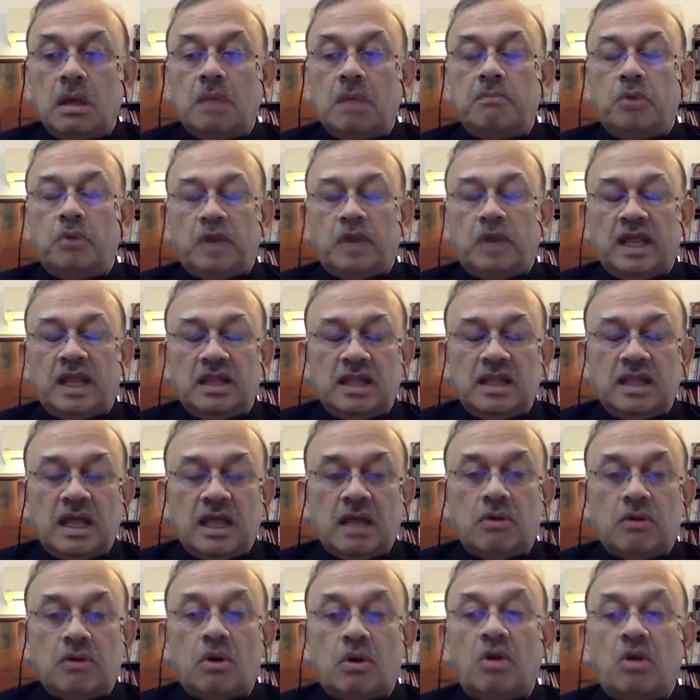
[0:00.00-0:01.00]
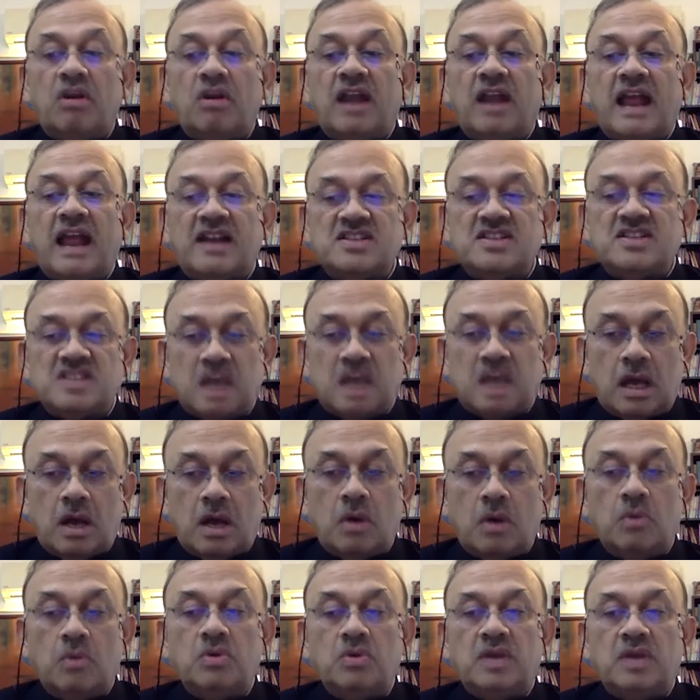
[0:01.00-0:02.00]
putting their contracts
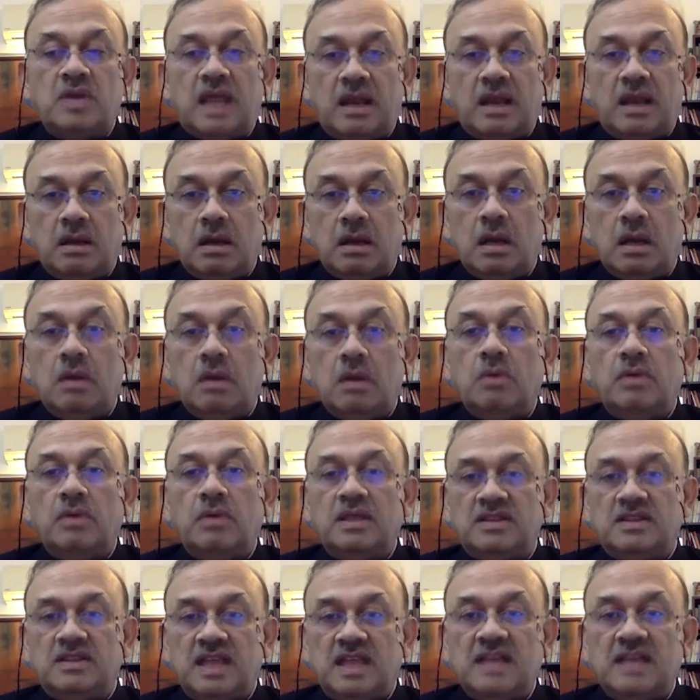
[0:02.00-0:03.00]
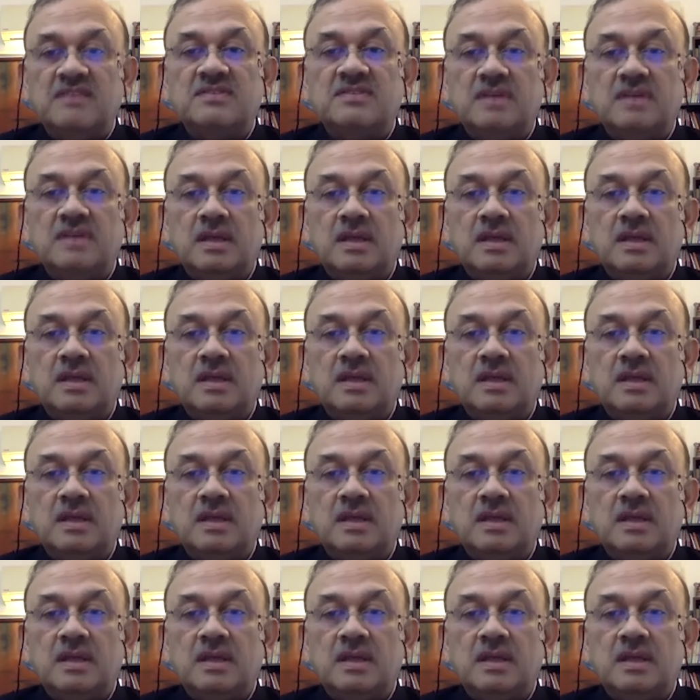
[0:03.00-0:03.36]
out and doing things.